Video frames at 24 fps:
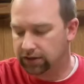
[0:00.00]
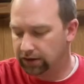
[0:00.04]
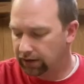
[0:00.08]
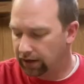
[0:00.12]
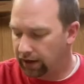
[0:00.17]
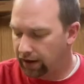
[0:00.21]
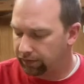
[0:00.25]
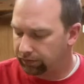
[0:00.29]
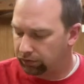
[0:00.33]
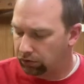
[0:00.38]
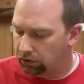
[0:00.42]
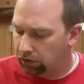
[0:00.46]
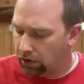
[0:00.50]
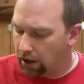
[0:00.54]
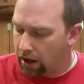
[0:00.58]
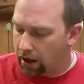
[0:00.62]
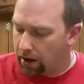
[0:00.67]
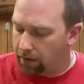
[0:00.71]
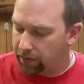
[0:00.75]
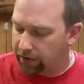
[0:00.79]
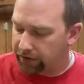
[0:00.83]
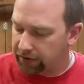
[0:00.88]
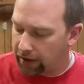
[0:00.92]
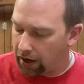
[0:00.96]
level,
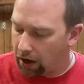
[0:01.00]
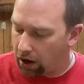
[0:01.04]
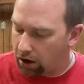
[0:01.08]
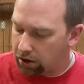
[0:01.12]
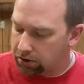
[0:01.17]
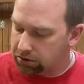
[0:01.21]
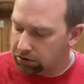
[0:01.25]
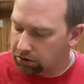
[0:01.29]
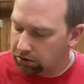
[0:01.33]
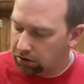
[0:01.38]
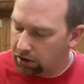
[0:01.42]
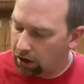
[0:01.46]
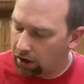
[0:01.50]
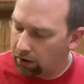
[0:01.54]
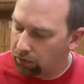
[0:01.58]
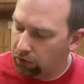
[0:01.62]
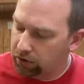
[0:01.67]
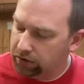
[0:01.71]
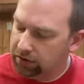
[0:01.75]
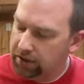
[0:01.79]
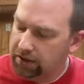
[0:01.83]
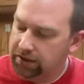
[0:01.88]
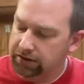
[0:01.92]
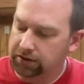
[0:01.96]
but they also come
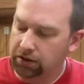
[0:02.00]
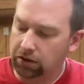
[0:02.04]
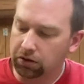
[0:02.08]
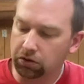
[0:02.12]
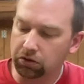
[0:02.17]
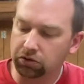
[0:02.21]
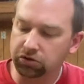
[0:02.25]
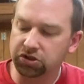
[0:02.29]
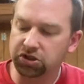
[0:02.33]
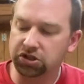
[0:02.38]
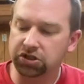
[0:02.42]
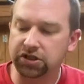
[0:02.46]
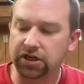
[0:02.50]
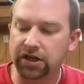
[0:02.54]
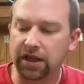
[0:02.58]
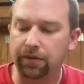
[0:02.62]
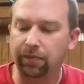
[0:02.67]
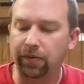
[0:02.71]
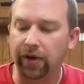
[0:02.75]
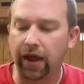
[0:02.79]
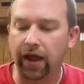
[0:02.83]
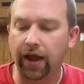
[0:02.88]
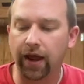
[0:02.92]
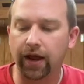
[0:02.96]
with these little sticky
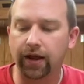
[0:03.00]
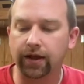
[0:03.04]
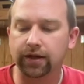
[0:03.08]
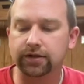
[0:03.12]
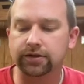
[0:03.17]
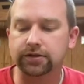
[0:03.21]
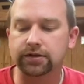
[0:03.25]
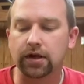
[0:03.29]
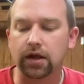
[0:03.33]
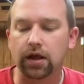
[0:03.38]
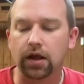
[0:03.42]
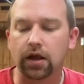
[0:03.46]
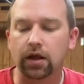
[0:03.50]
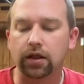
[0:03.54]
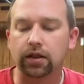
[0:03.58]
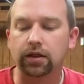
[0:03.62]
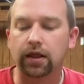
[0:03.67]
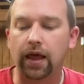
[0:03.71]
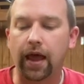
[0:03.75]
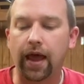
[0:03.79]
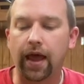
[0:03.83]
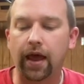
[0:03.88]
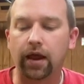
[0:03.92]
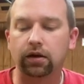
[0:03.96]
pads
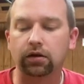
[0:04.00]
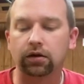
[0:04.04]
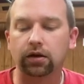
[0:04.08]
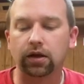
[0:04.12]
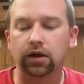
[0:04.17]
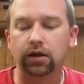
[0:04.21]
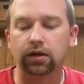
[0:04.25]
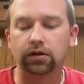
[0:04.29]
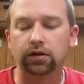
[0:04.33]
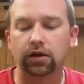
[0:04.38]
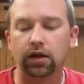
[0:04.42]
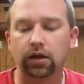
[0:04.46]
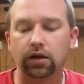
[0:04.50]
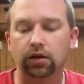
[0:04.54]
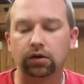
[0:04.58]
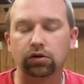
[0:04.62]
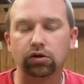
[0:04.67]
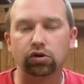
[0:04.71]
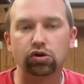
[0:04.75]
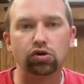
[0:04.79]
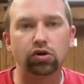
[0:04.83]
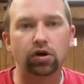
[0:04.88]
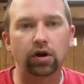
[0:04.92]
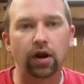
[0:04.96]
that
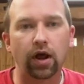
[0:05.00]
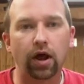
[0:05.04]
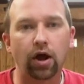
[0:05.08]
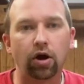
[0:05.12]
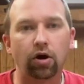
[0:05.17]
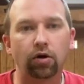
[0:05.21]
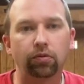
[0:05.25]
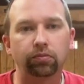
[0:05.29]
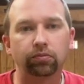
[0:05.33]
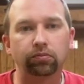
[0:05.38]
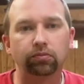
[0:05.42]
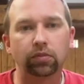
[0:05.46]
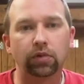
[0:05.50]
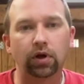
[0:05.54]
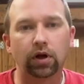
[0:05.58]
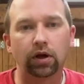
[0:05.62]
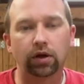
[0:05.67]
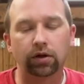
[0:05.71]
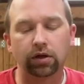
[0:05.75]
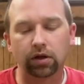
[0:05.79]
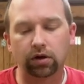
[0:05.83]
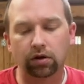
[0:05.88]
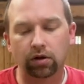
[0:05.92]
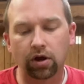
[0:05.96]
you can help,
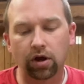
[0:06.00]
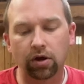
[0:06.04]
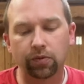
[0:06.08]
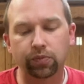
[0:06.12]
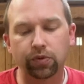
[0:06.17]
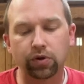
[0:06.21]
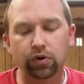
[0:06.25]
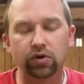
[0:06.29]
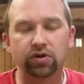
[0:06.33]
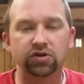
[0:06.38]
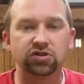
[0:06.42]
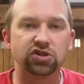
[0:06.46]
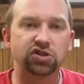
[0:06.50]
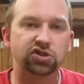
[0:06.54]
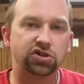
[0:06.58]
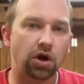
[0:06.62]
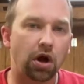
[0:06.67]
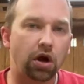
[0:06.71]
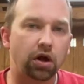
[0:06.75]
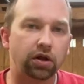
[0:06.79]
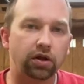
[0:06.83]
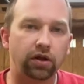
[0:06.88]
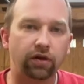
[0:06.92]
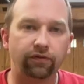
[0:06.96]
it'll help you
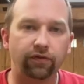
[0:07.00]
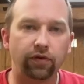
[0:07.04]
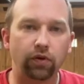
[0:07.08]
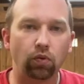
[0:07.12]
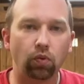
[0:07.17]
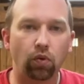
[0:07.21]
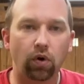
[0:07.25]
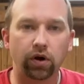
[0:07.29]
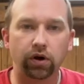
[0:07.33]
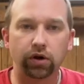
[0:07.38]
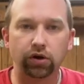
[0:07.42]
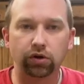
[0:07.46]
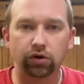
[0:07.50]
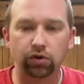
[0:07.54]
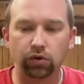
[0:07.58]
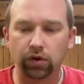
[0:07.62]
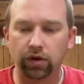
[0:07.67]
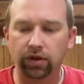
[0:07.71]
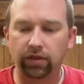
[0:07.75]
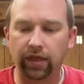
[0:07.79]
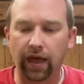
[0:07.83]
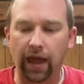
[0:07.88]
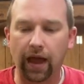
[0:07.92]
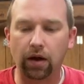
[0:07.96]
install it if you want to do
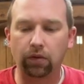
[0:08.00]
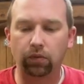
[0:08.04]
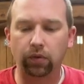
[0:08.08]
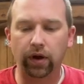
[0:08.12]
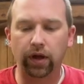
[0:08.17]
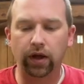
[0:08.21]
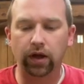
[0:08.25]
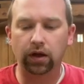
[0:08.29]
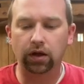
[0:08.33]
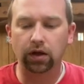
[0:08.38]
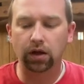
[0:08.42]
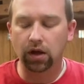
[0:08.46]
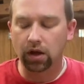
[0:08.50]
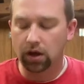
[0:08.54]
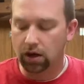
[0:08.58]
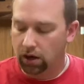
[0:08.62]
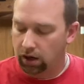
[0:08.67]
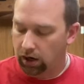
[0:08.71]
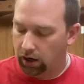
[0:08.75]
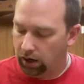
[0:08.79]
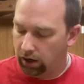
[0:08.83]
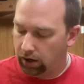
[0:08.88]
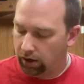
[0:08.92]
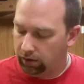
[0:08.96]
it that way.
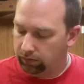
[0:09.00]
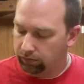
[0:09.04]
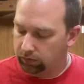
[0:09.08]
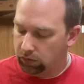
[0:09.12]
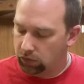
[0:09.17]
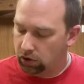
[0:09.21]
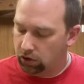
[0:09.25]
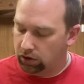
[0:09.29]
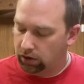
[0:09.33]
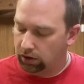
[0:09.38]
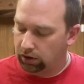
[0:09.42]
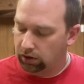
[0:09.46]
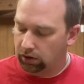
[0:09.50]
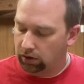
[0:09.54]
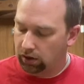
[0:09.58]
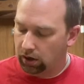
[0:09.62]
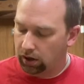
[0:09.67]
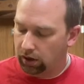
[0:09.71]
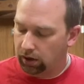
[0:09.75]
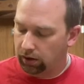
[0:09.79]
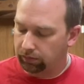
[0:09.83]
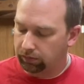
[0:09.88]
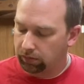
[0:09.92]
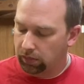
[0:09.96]
You
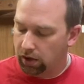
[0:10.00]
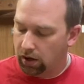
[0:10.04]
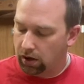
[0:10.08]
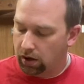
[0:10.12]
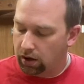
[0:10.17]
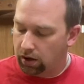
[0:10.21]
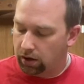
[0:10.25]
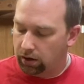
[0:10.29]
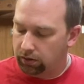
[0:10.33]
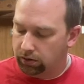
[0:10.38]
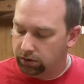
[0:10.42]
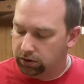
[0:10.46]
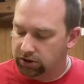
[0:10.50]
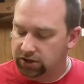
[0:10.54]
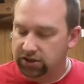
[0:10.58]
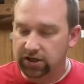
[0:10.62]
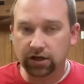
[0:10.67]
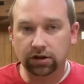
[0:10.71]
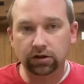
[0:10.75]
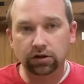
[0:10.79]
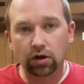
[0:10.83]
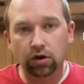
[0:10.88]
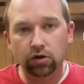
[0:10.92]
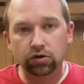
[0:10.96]
can
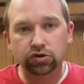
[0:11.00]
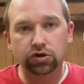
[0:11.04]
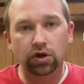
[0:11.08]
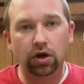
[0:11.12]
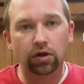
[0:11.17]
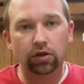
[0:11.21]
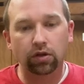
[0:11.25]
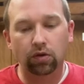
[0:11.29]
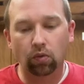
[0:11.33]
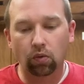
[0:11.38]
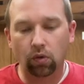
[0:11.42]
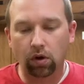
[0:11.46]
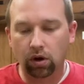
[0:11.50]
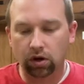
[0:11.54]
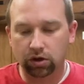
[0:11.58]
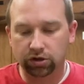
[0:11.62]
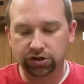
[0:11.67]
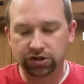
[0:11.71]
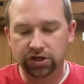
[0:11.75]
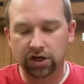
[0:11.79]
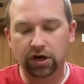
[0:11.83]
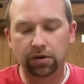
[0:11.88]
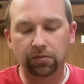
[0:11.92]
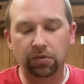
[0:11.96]
stick those on the wall or
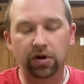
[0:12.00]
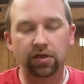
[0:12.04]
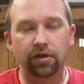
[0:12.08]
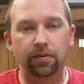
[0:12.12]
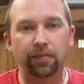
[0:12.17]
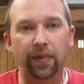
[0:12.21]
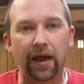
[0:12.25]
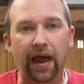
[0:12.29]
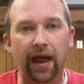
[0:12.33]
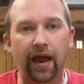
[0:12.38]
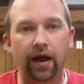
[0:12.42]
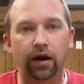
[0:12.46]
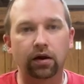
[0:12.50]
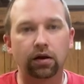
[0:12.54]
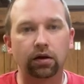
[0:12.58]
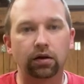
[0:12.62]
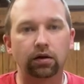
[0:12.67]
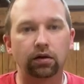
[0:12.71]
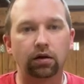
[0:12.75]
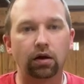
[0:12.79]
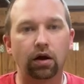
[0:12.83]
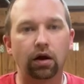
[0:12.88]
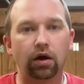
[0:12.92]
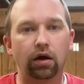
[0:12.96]
stick them on the back
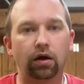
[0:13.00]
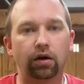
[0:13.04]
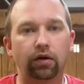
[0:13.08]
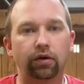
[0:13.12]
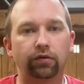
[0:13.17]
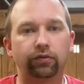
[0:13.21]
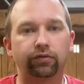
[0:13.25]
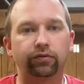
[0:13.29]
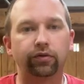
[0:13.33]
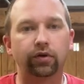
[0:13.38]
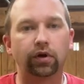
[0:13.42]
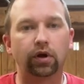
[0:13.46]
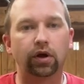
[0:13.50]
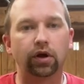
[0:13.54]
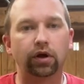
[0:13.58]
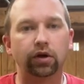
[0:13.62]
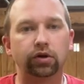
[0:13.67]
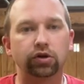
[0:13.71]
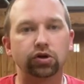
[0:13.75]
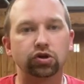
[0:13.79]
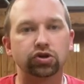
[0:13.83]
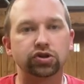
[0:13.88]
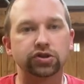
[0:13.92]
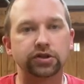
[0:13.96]
of
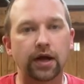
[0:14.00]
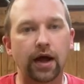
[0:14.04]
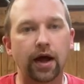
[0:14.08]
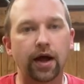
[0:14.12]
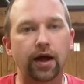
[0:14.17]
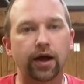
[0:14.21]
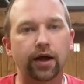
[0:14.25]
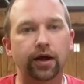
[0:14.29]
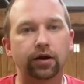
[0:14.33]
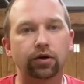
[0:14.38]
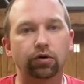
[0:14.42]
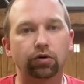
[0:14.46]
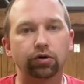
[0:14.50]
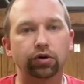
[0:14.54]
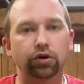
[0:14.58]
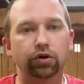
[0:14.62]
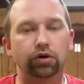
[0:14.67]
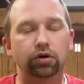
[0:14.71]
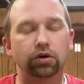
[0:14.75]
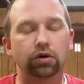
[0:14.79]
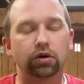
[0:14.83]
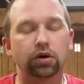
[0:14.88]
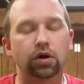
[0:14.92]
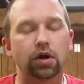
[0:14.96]
your sign or
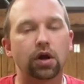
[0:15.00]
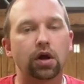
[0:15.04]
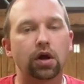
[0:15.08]
your